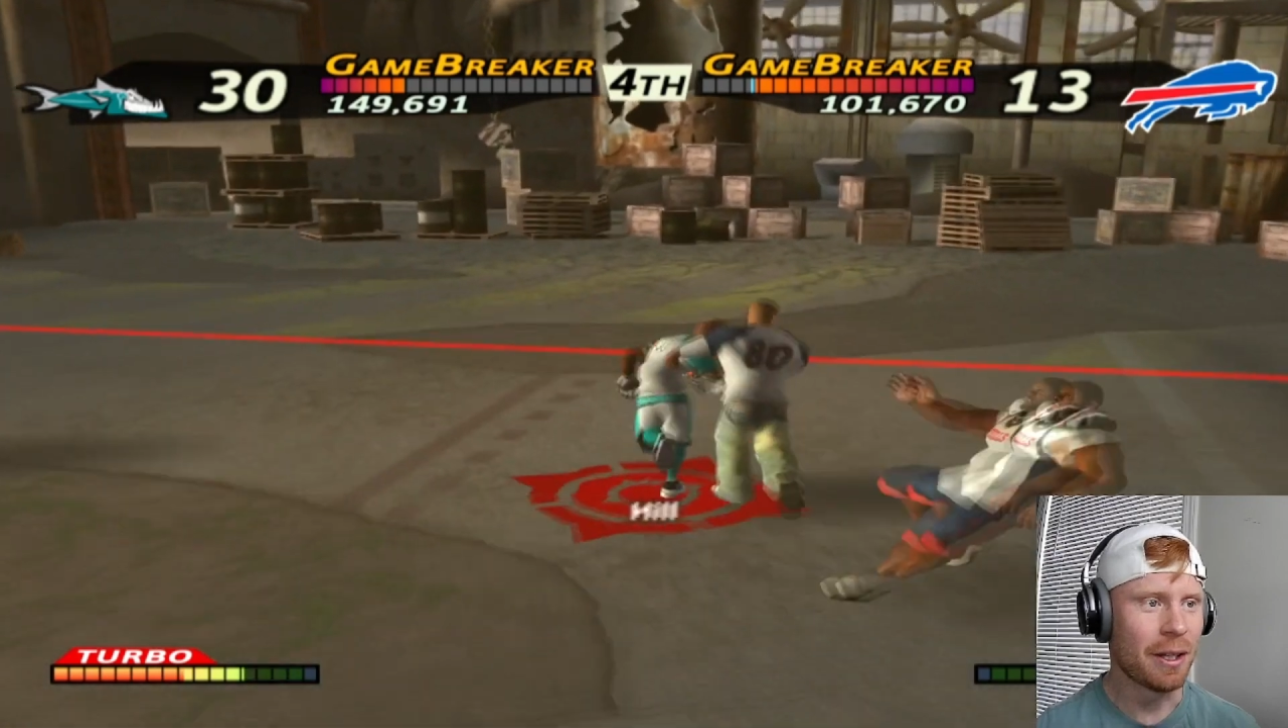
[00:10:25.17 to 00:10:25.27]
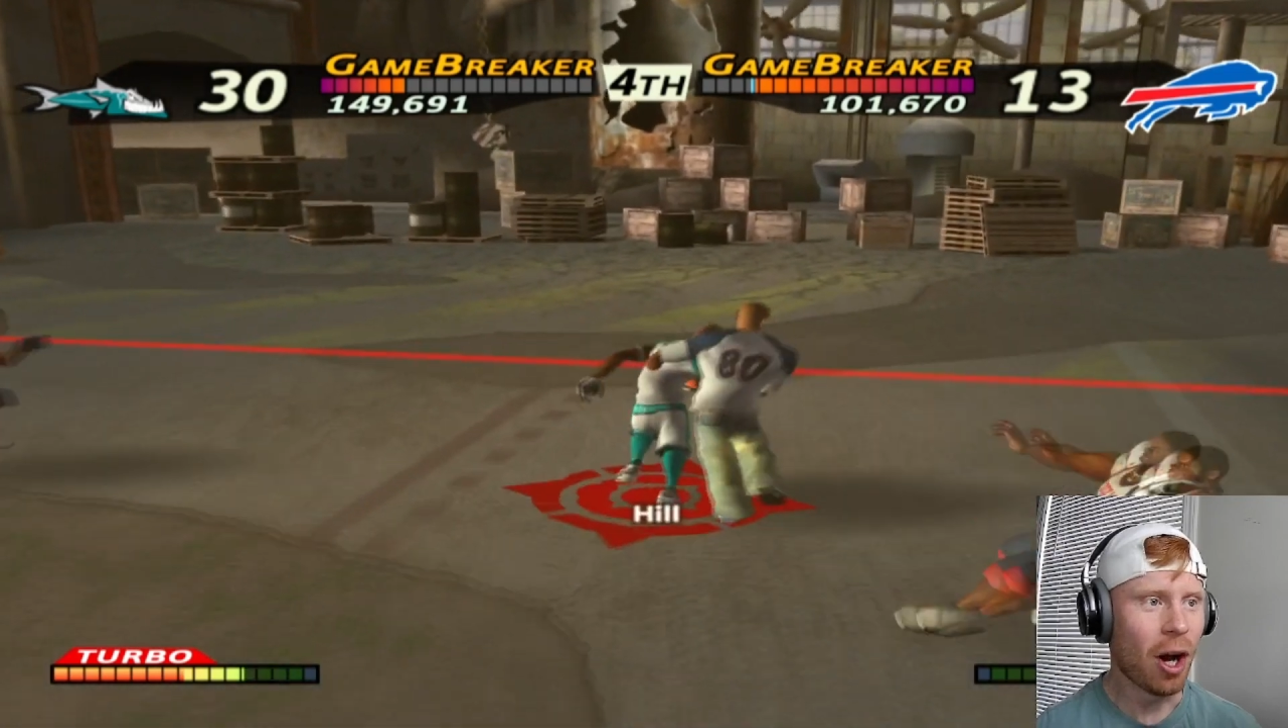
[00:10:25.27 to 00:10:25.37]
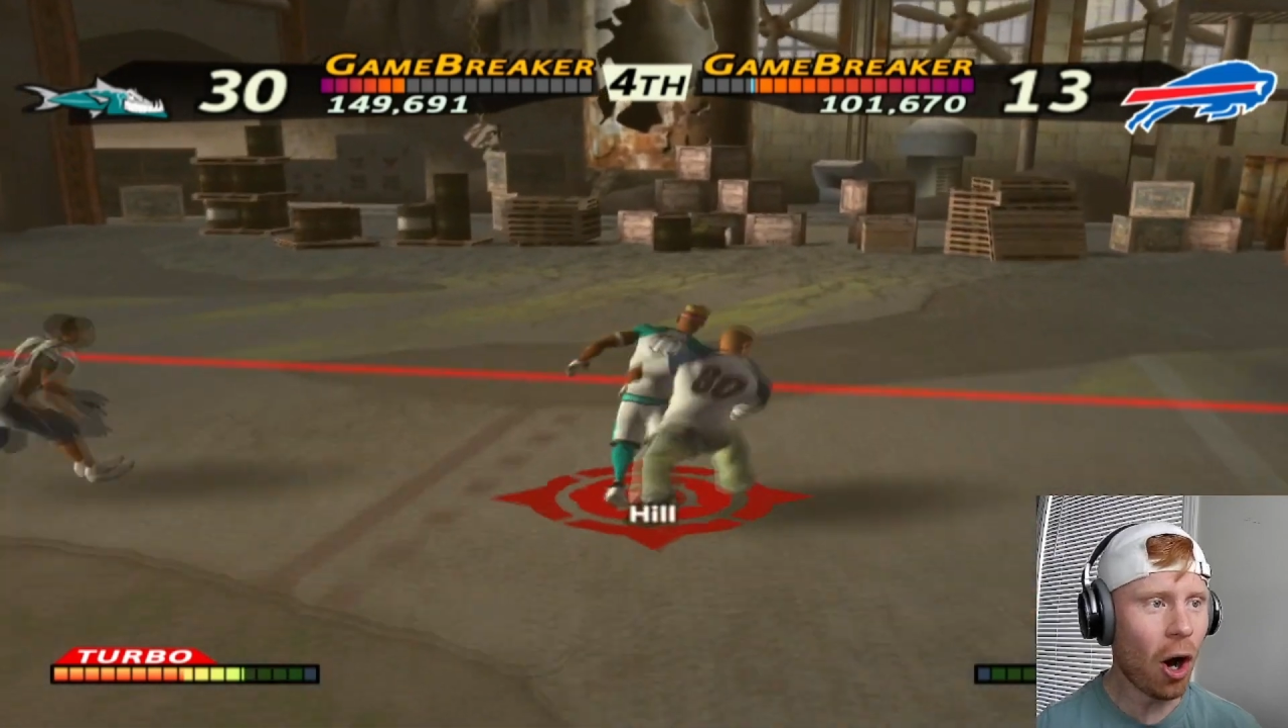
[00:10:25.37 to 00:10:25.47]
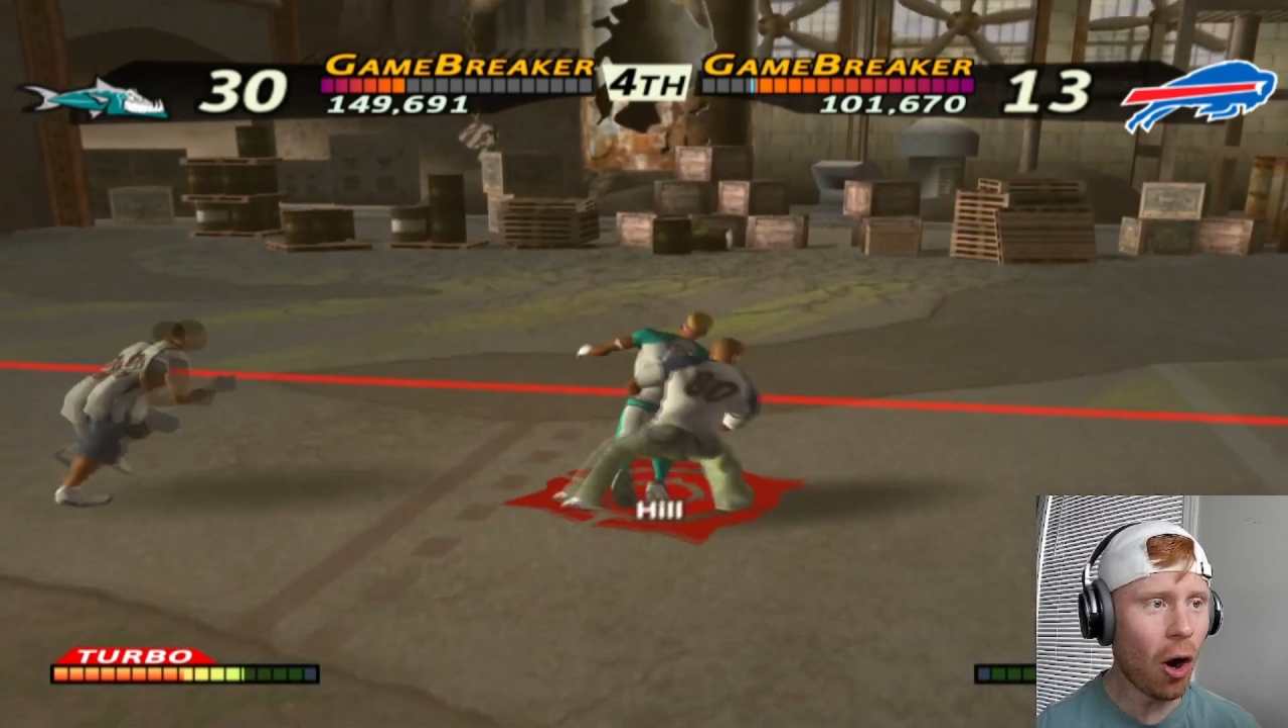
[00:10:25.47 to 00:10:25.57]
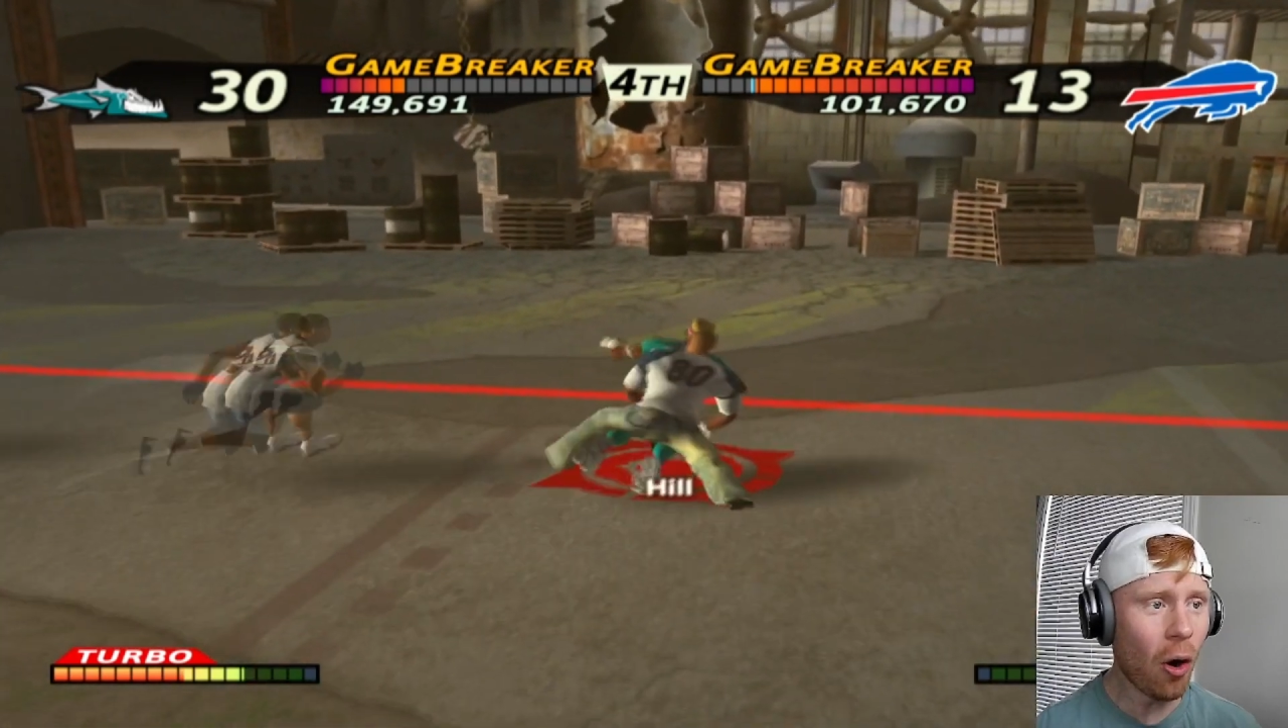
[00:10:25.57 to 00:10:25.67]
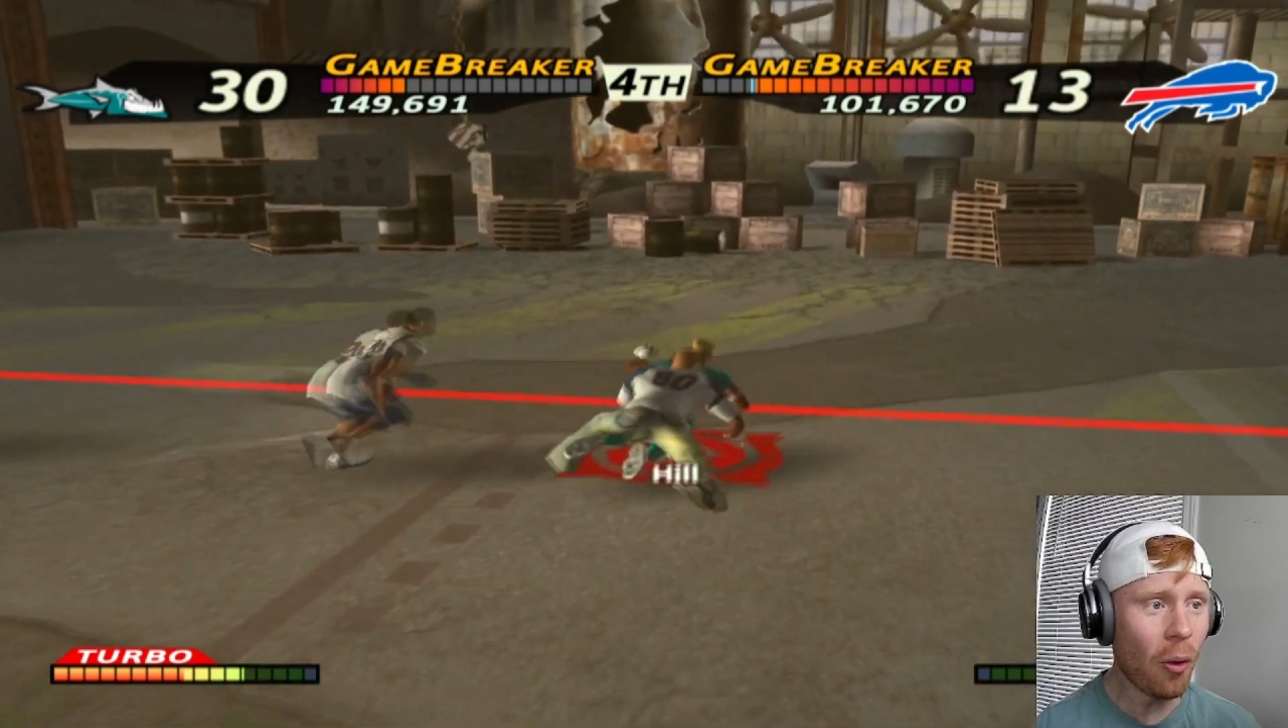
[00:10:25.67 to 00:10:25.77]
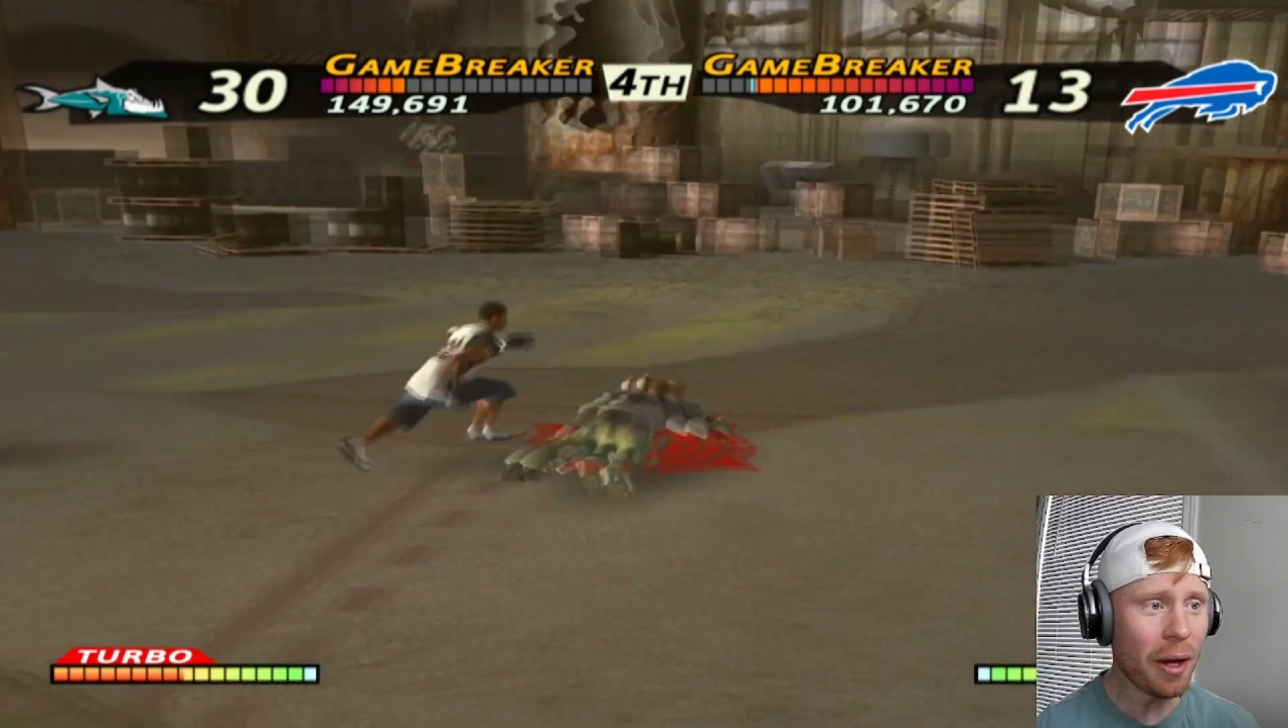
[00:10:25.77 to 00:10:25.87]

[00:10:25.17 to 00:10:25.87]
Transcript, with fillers: Oh,